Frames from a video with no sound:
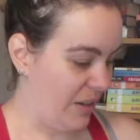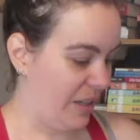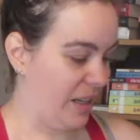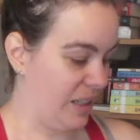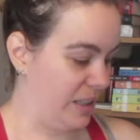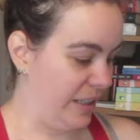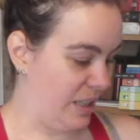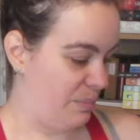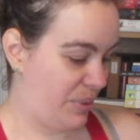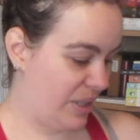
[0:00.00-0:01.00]
Now I gotta clean
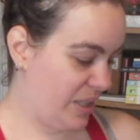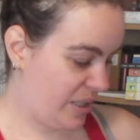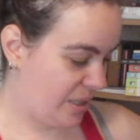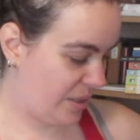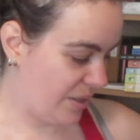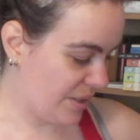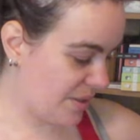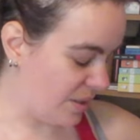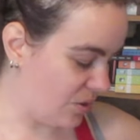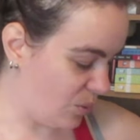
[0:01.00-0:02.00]
up this
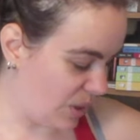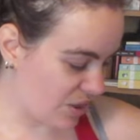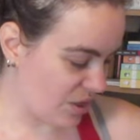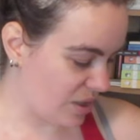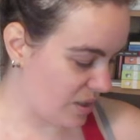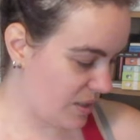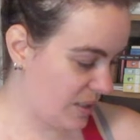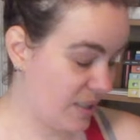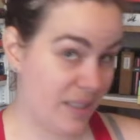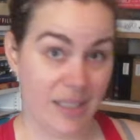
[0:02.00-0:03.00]
situation.
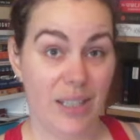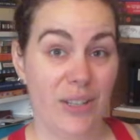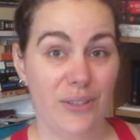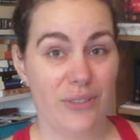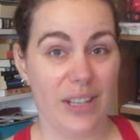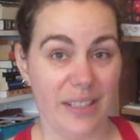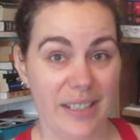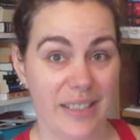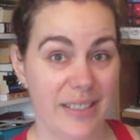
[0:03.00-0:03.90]
Fun.